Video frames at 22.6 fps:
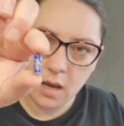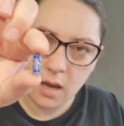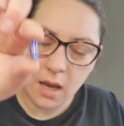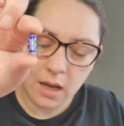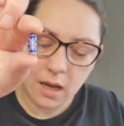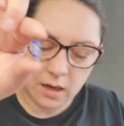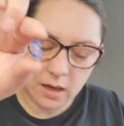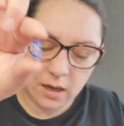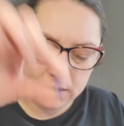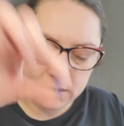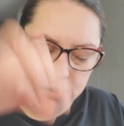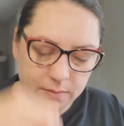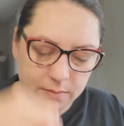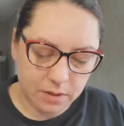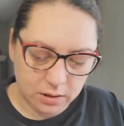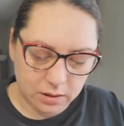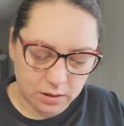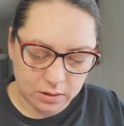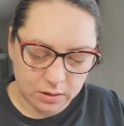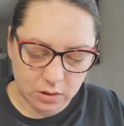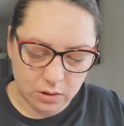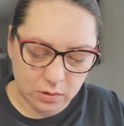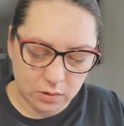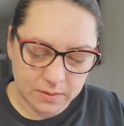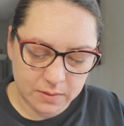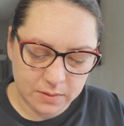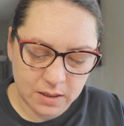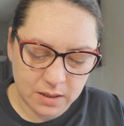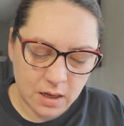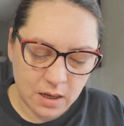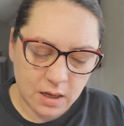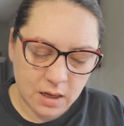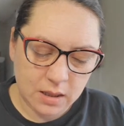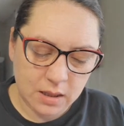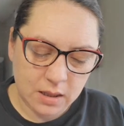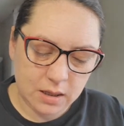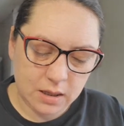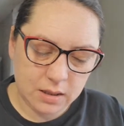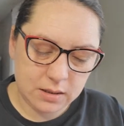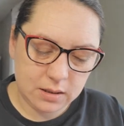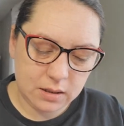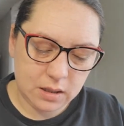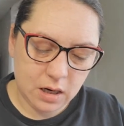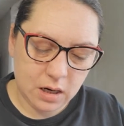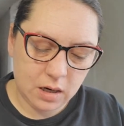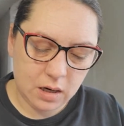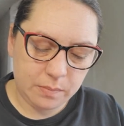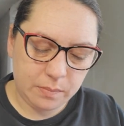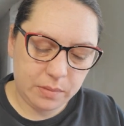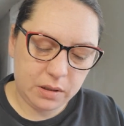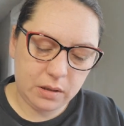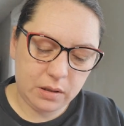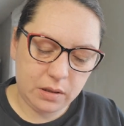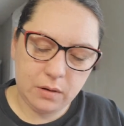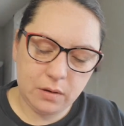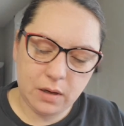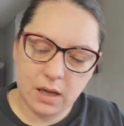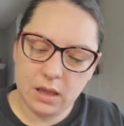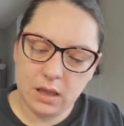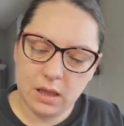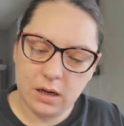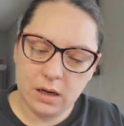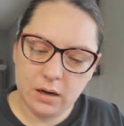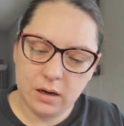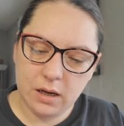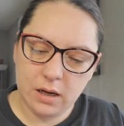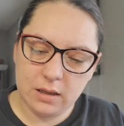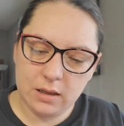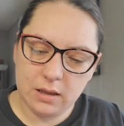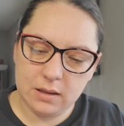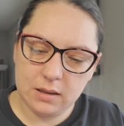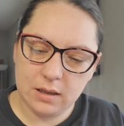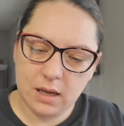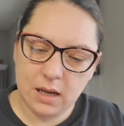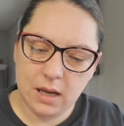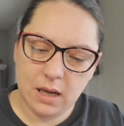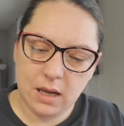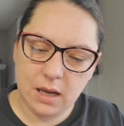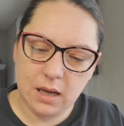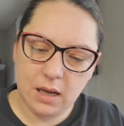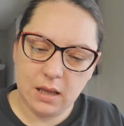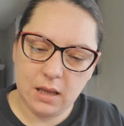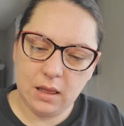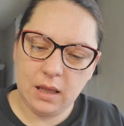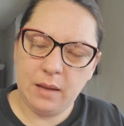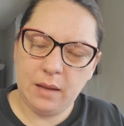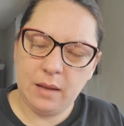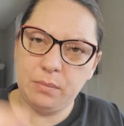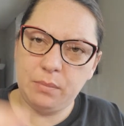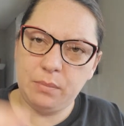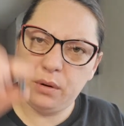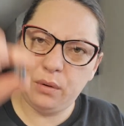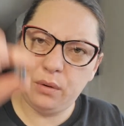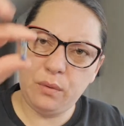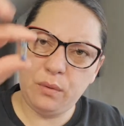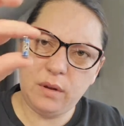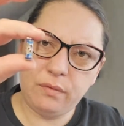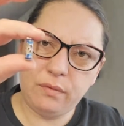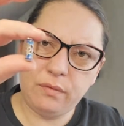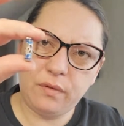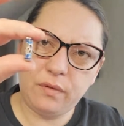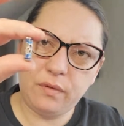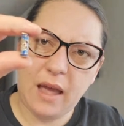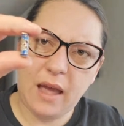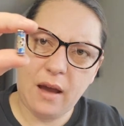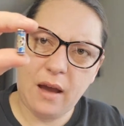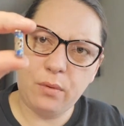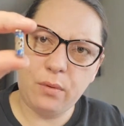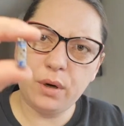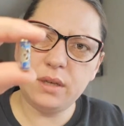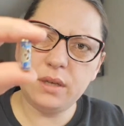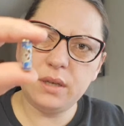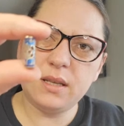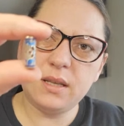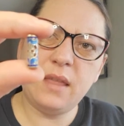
Here's some little tubes. There's a dark blue and there is a light blue with flowers.